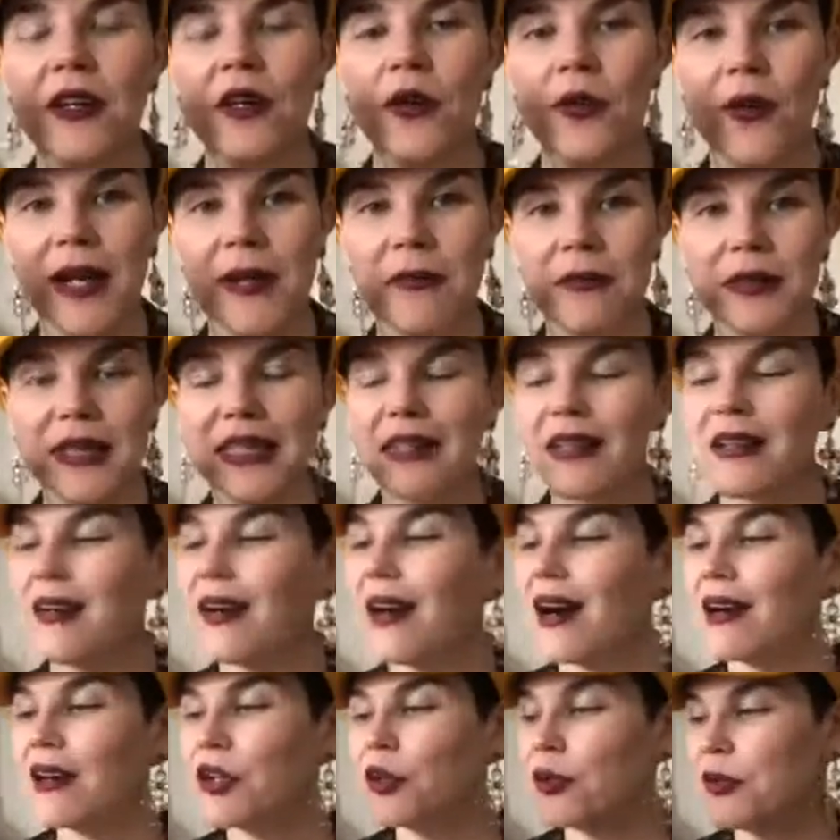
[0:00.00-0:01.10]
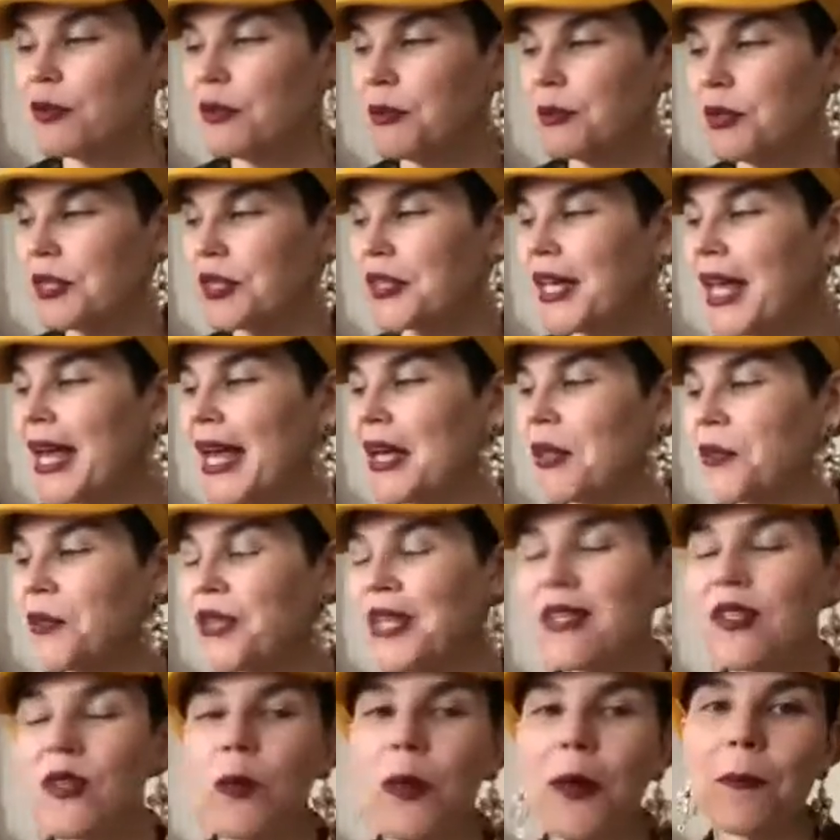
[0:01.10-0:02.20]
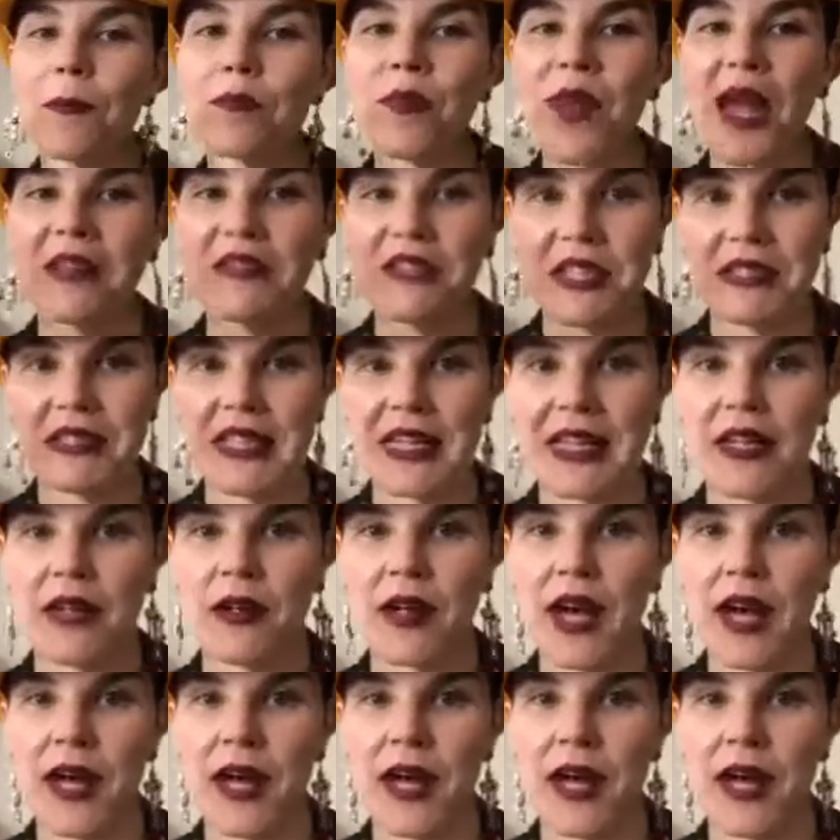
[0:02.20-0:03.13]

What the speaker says: Great big hunker of a book. This one I did get